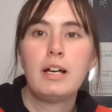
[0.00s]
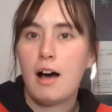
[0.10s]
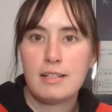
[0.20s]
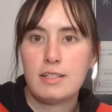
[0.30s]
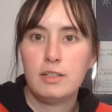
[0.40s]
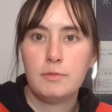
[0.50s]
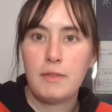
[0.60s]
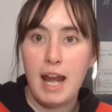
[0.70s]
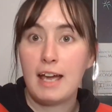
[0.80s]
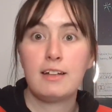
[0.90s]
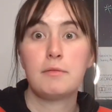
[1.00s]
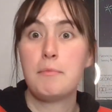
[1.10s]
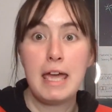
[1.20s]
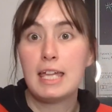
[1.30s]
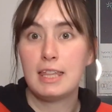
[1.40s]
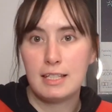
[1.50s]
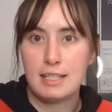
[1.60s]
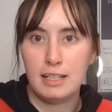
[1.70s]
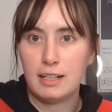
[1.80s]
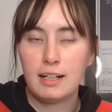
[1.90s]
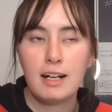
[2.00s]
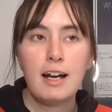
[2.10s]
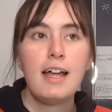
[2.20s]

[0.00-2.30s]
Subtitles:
costume that I could make this year,